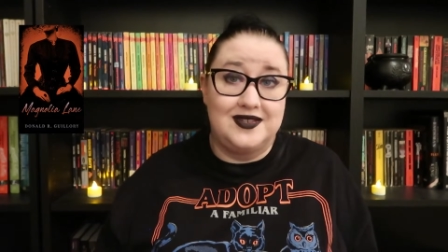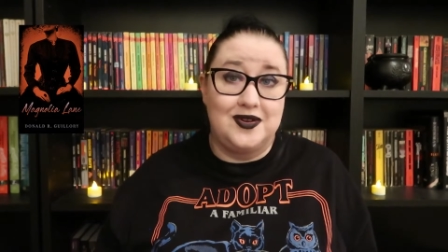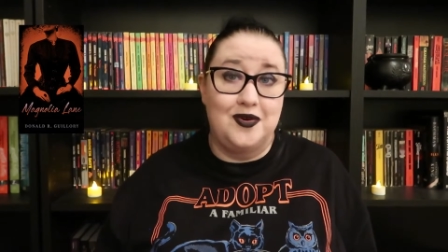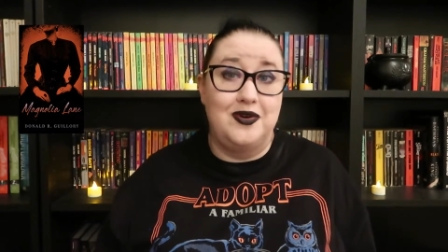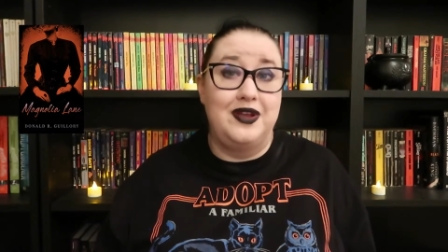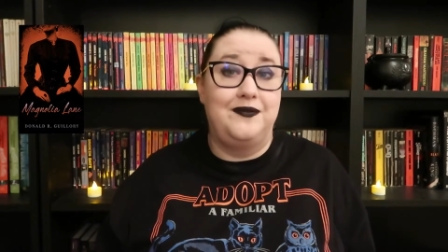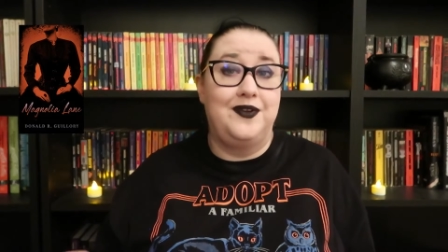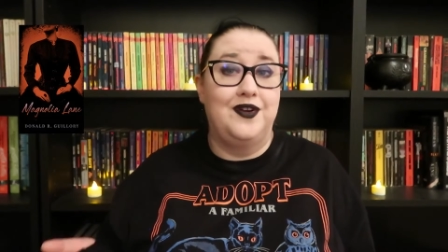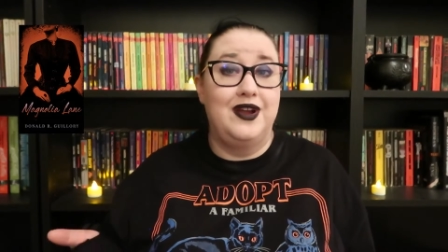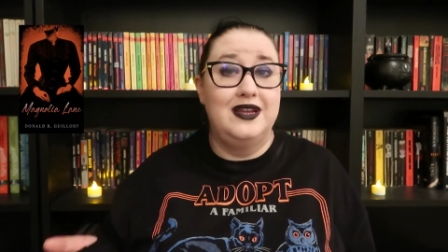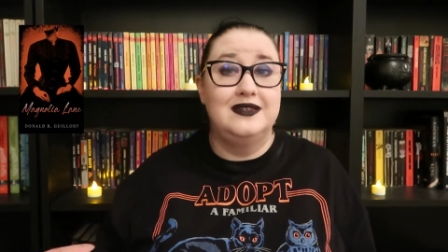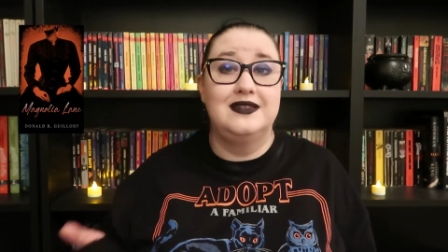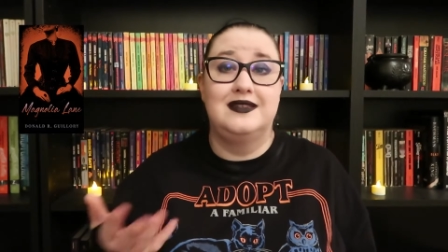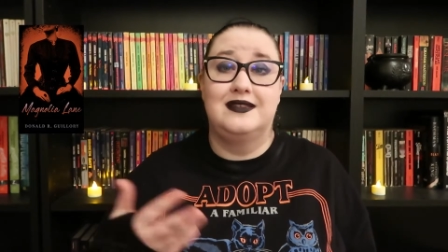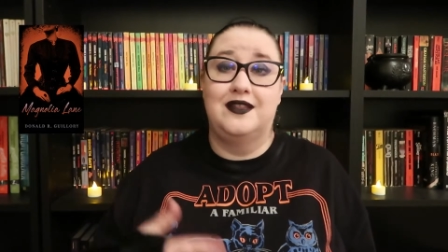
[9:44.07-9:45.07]
So if you're
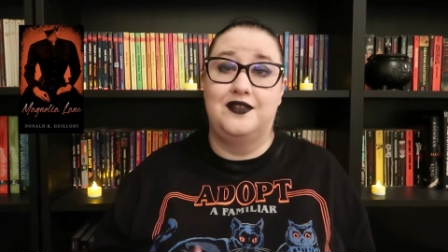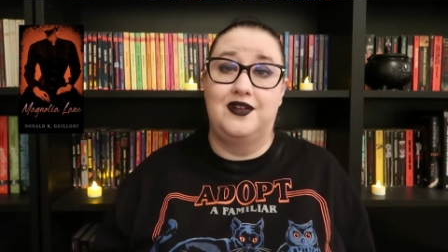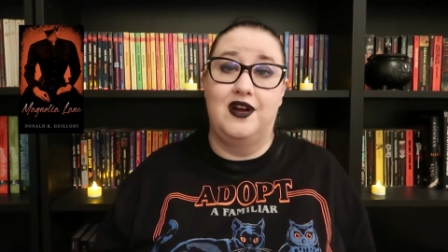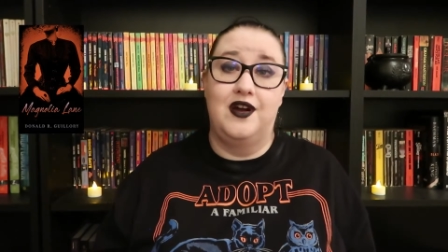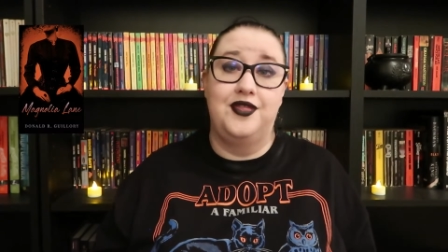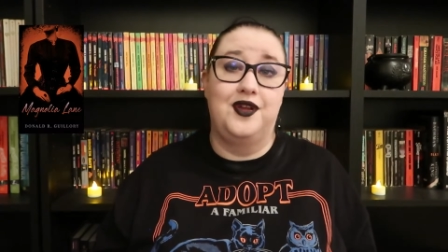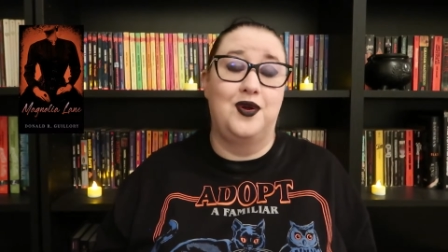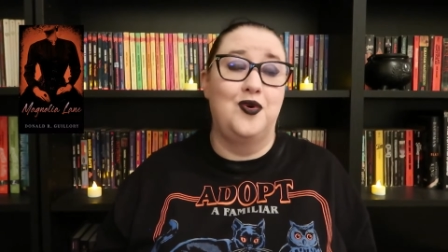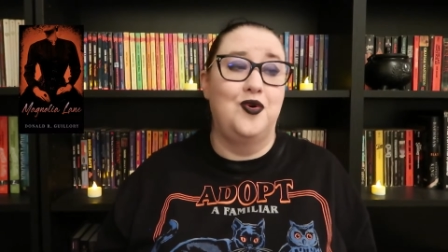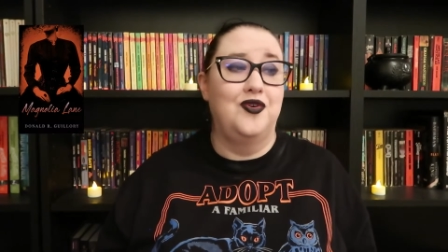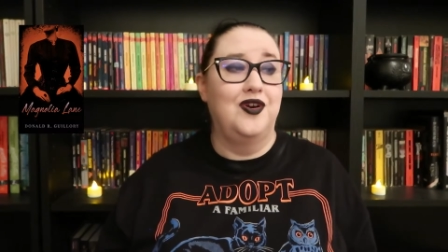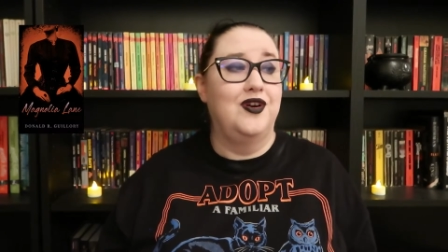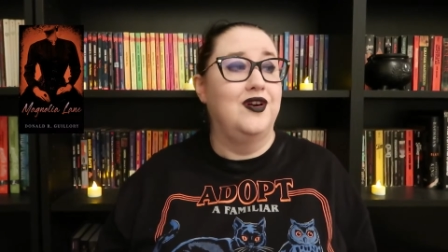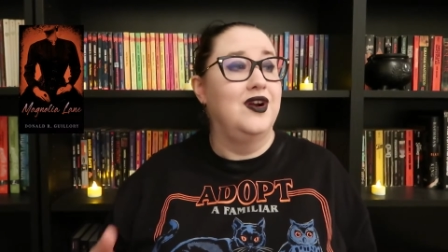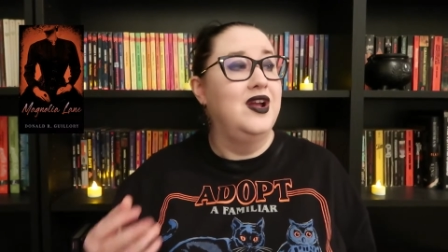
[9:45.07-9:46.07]
into Southern Gothic
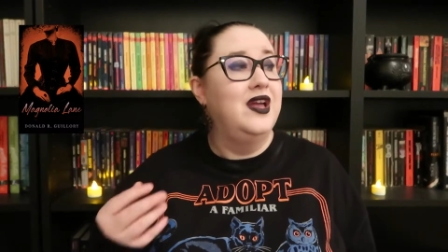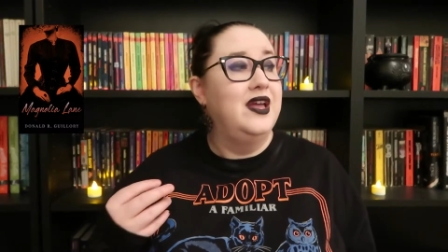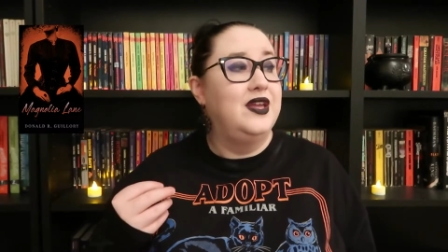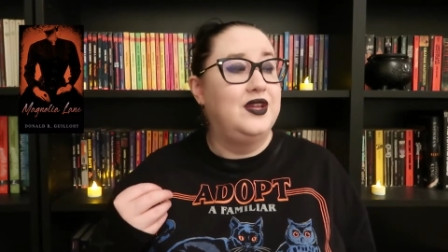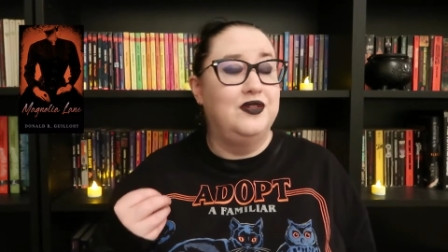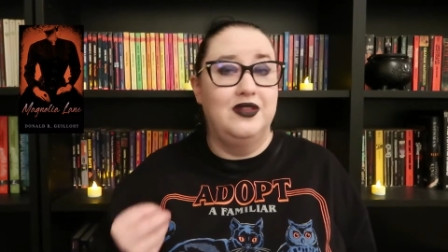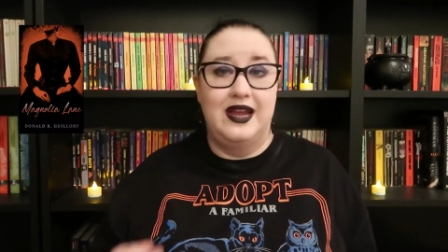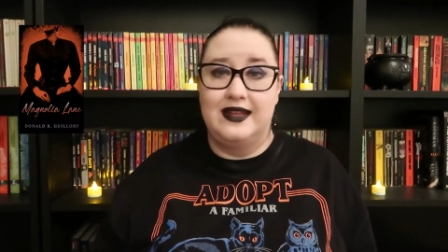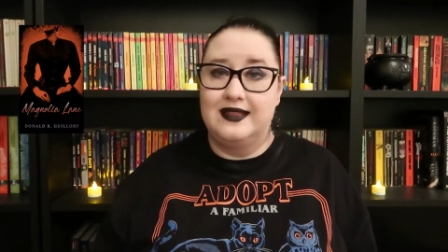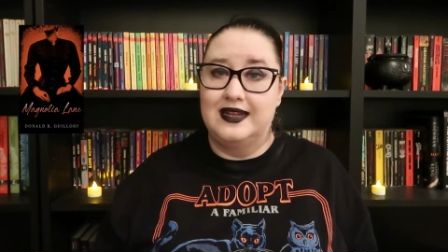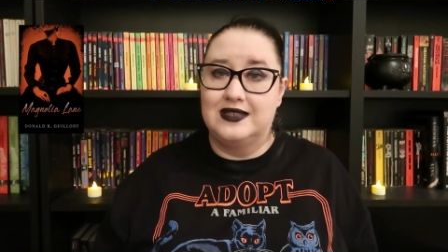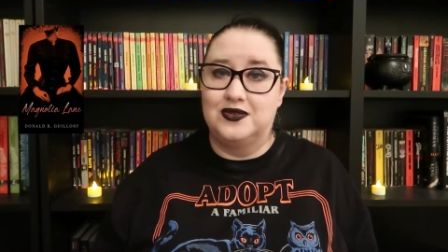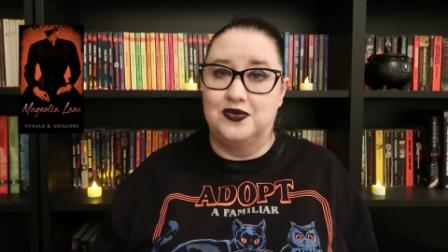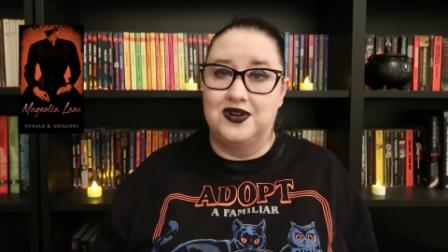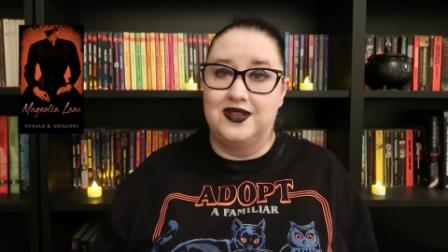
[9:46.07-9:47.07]
horror, you like
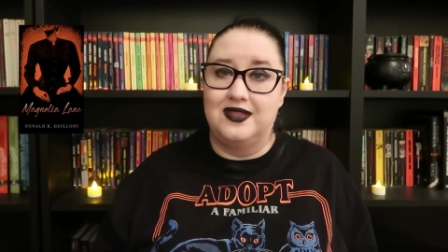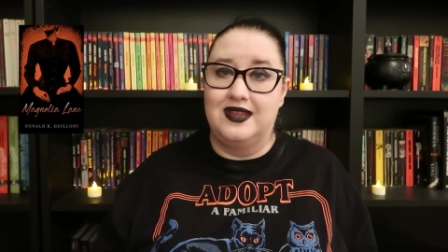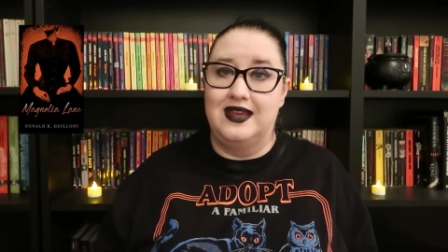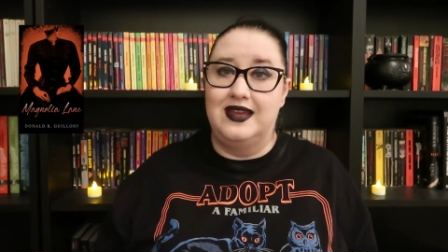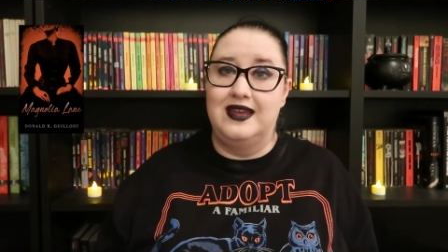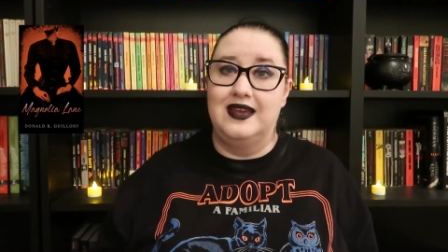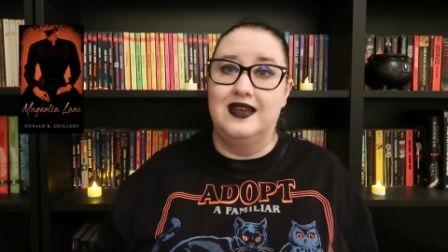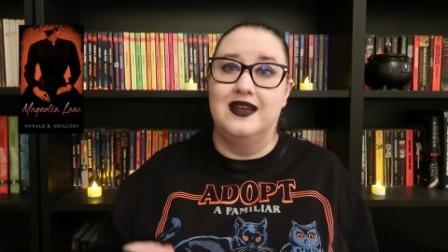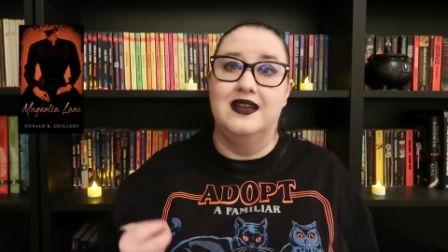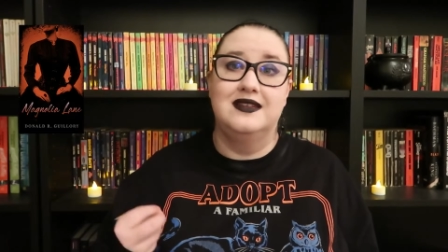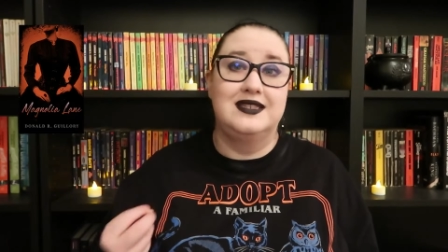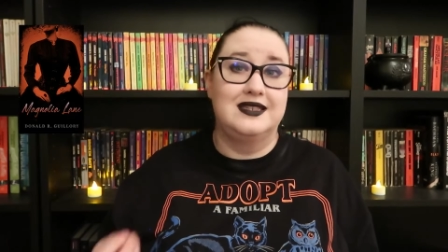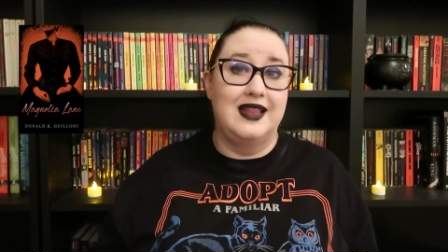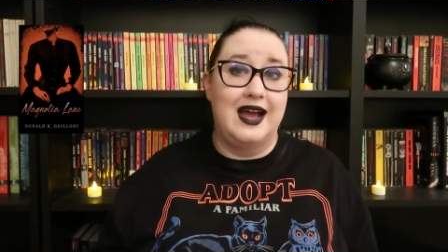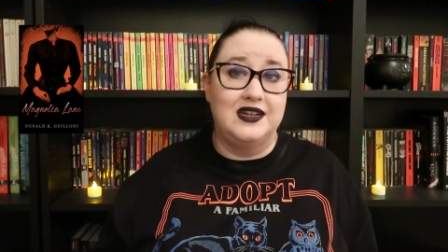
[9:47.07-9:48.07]
that sort of thing,
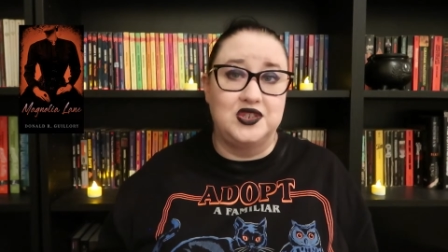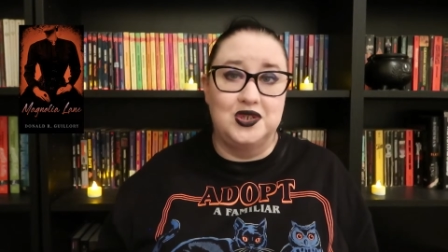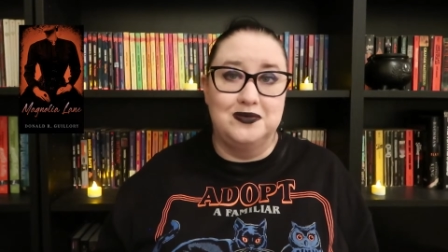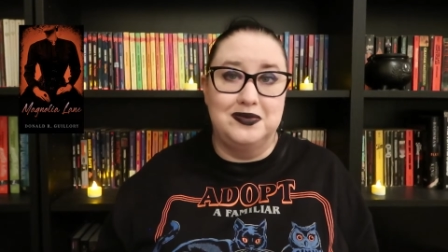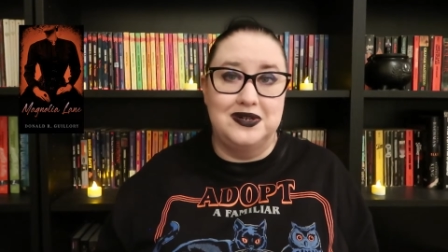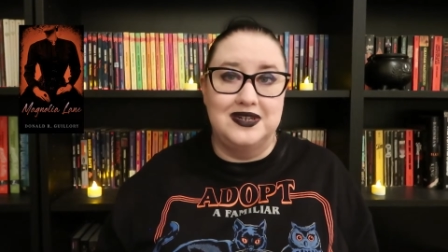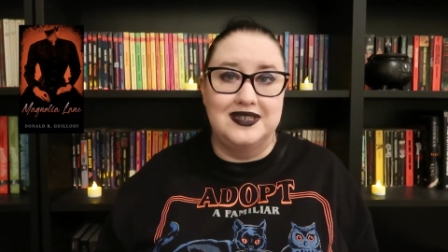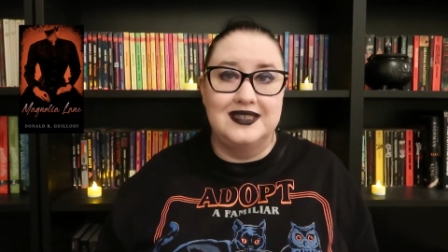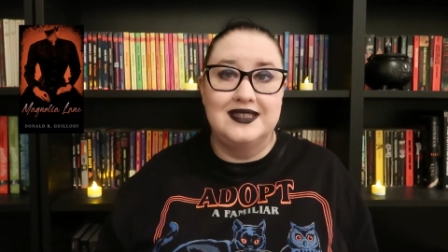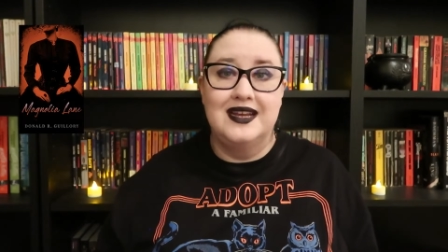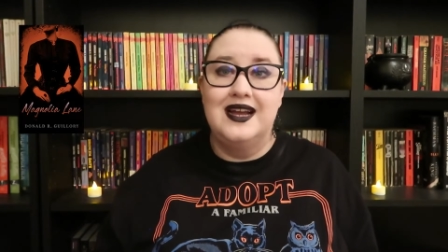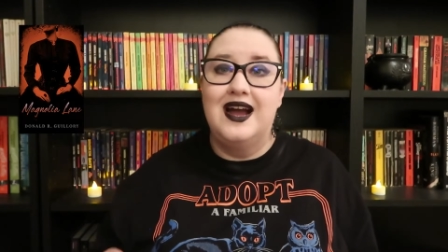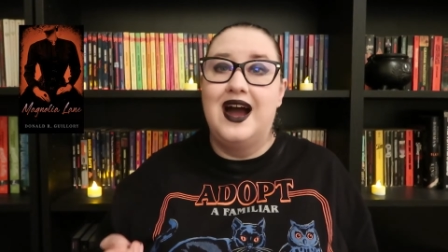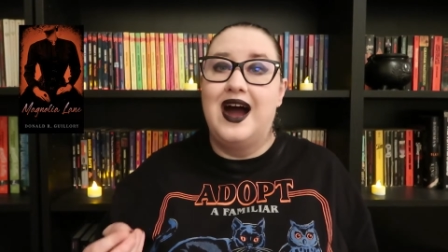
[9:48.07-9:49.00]
slasher books,